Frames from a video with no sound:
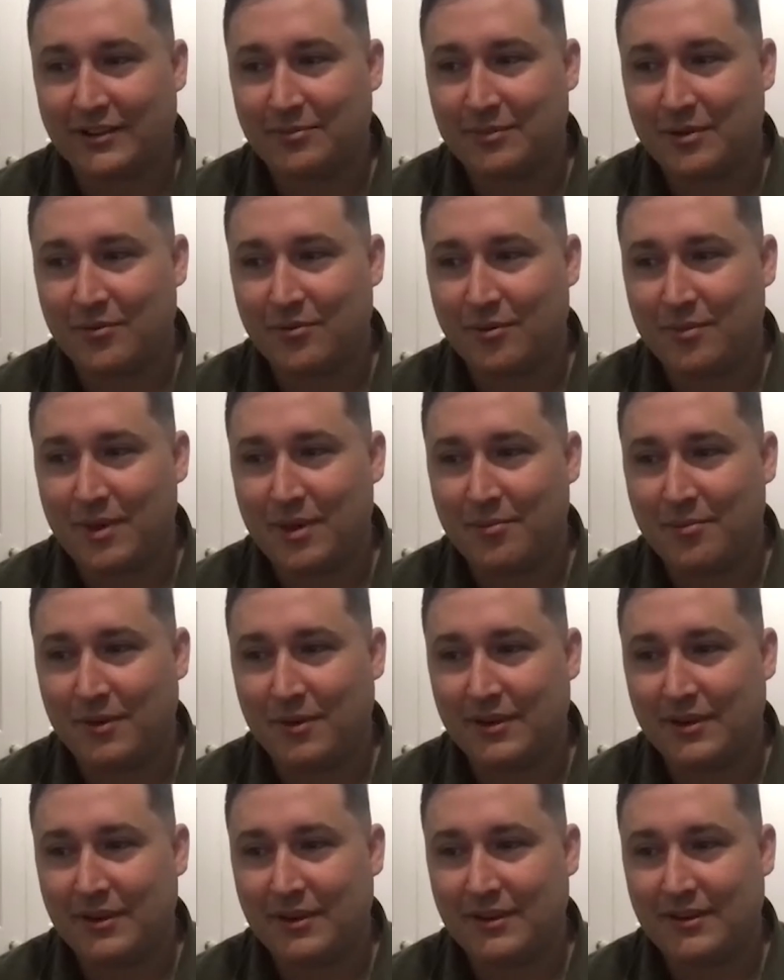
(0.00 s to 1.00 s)
to be
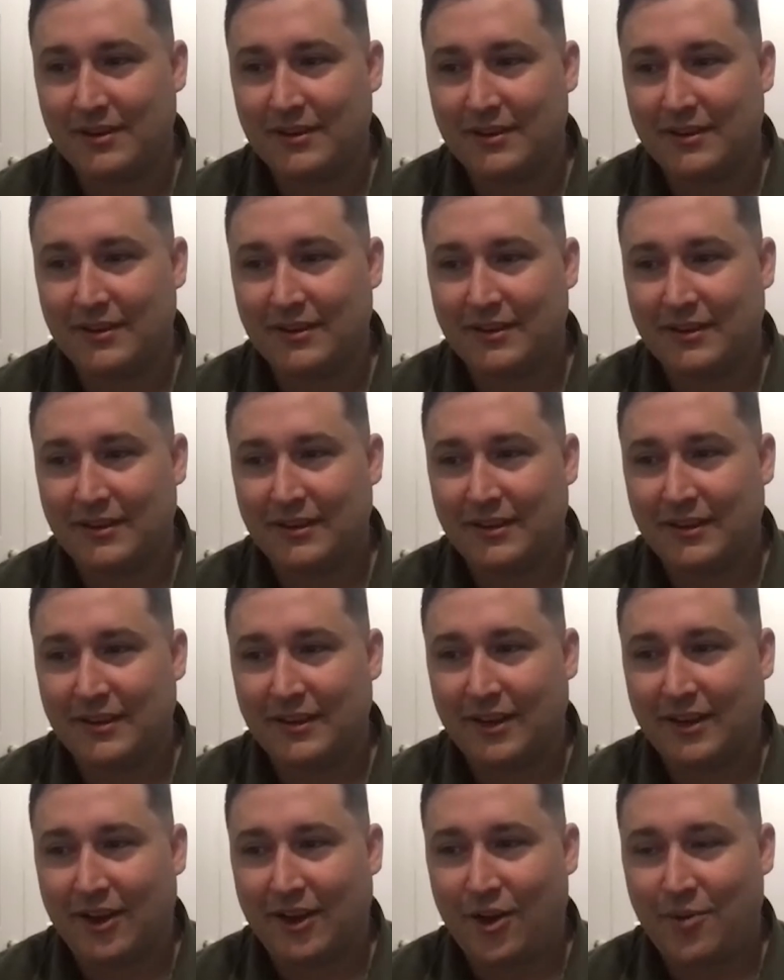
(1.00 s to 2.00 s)
remembered,
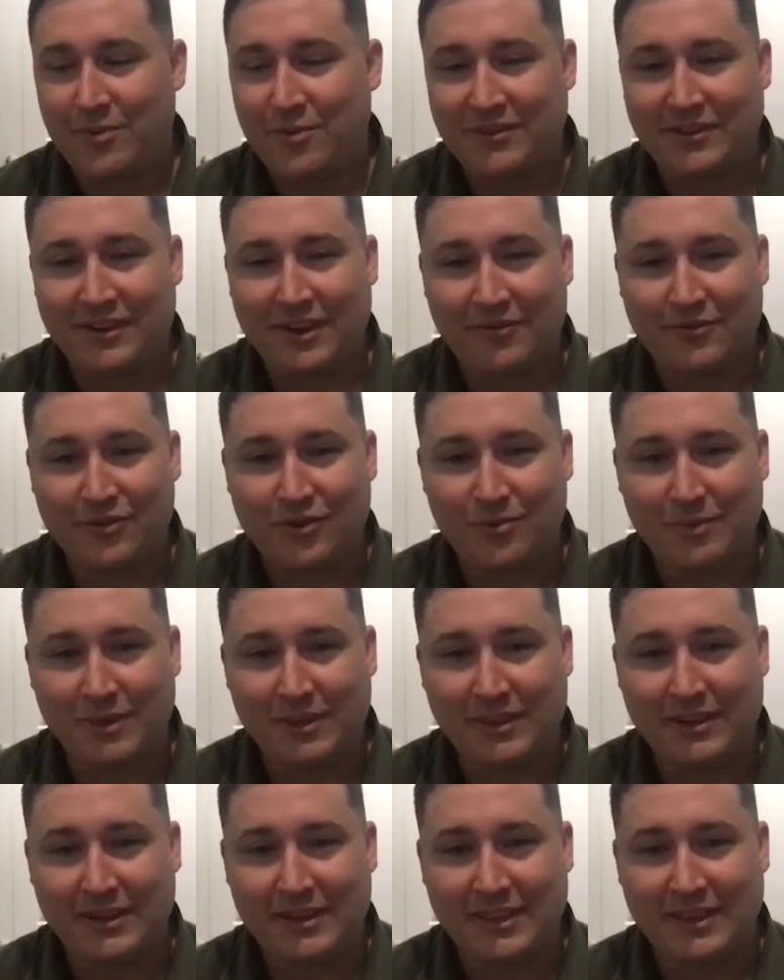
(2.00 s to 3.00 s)
I hope there's enough
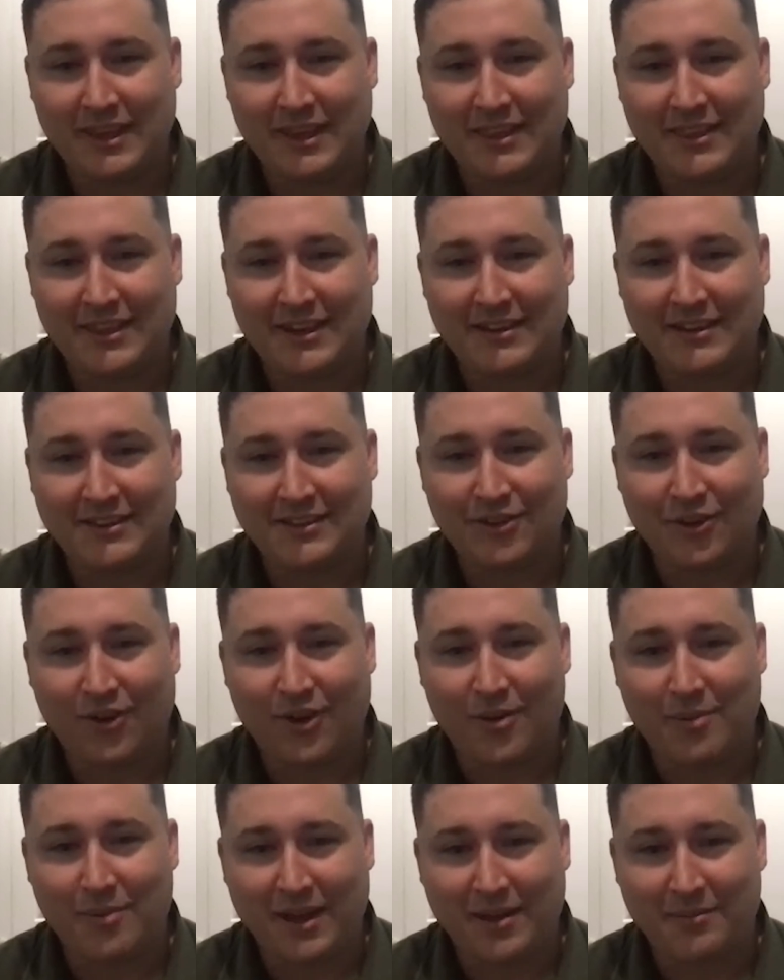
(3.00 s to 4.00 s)
humility there that it's
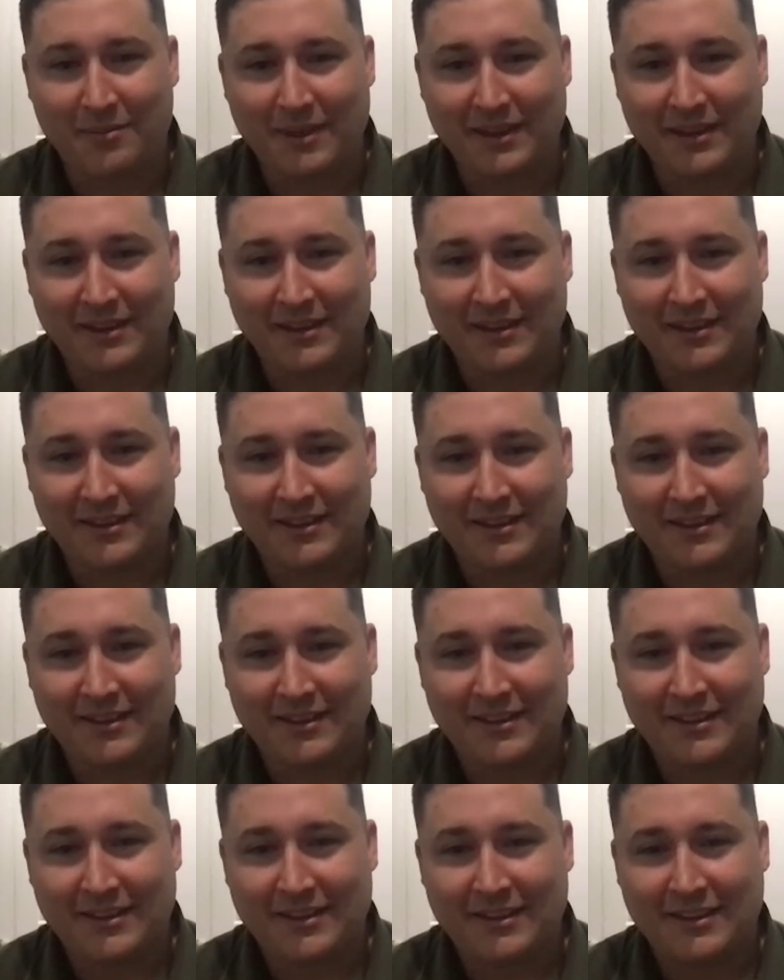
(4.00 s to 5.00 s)
not about me.
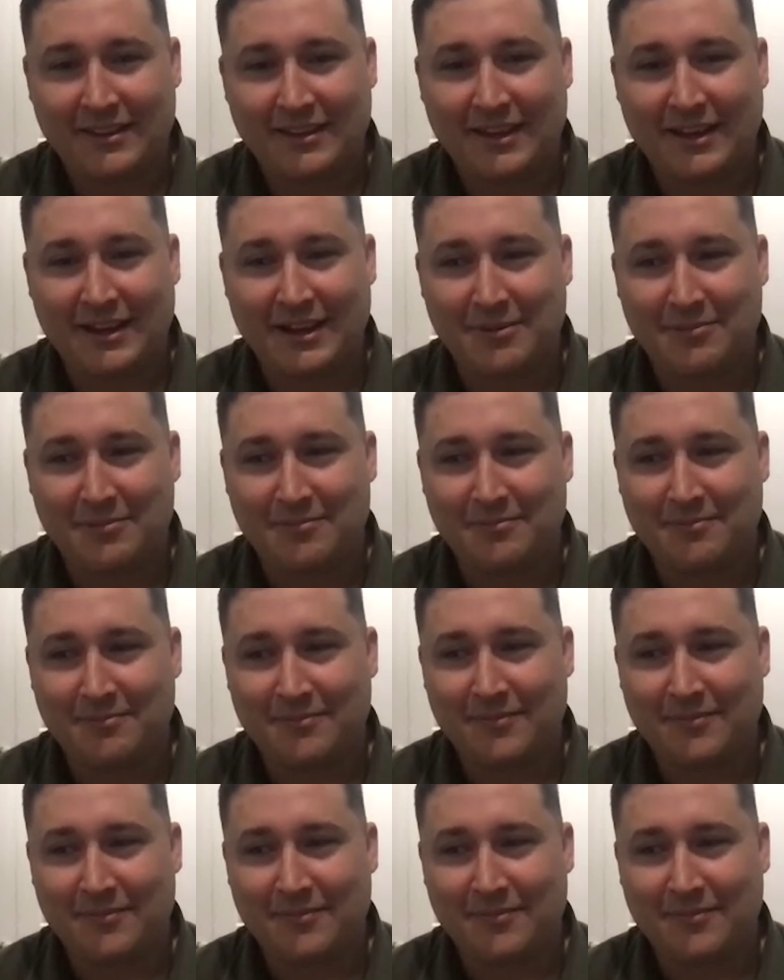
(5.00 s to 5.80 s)
I